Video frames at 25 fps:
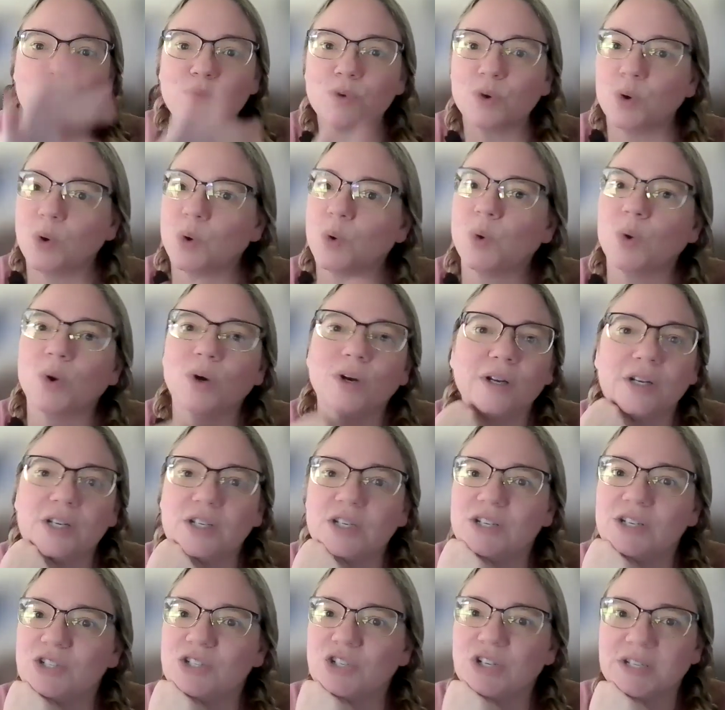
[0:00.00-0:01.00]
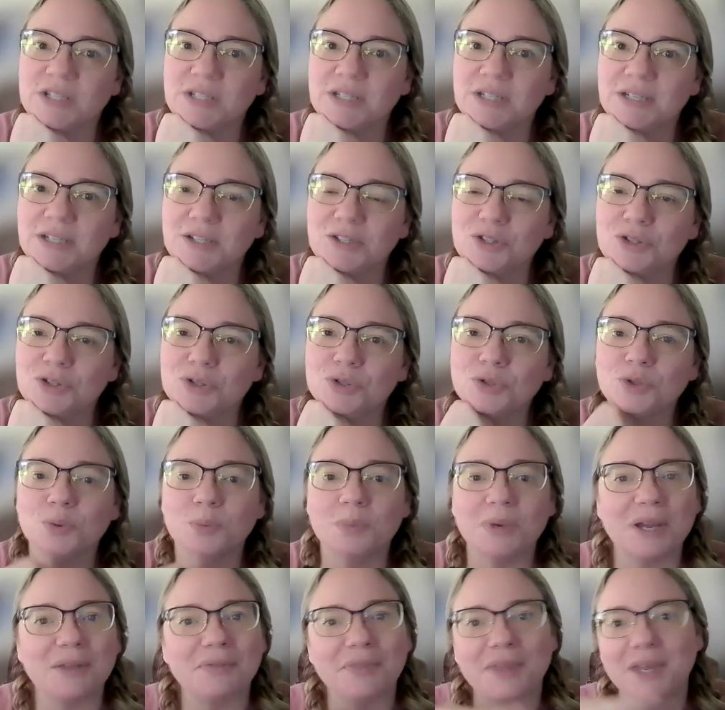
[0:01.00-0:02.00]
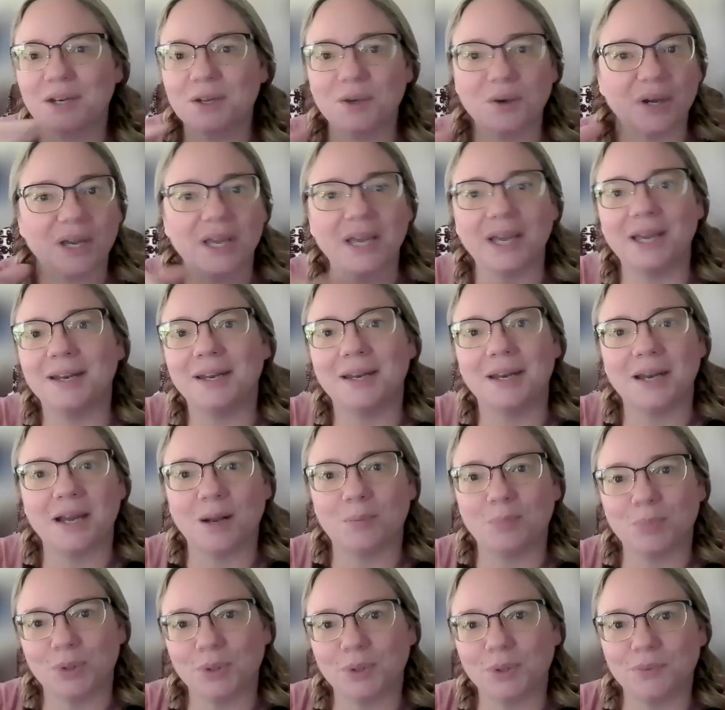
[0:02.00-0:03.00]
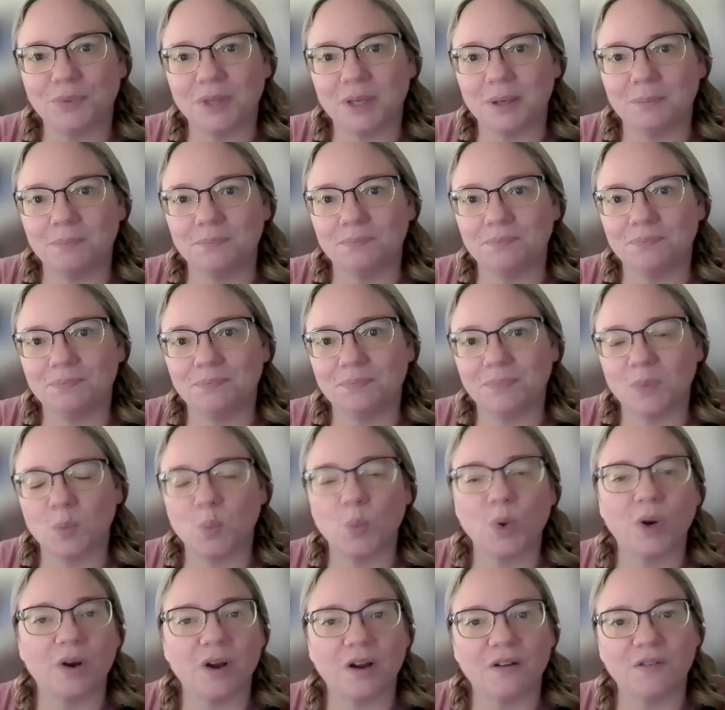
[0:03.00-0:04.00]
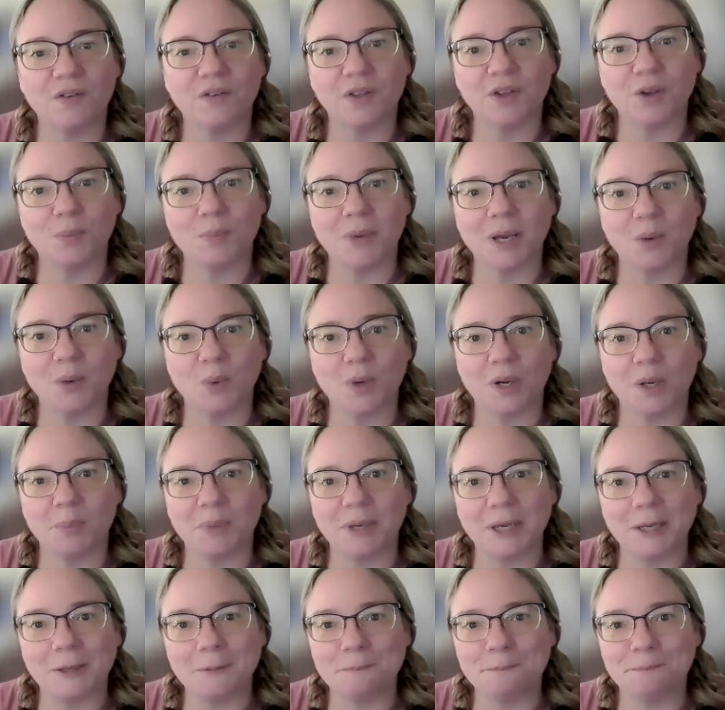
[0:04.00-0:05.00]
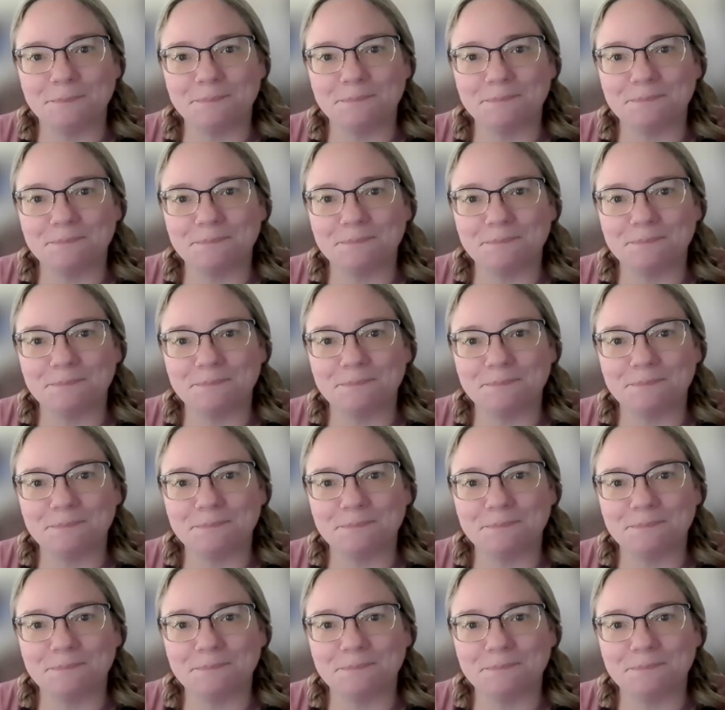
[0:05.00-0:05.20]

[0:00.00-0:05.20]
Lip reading: record just in Zoom and then go ahead and upload them wherever you might want to be.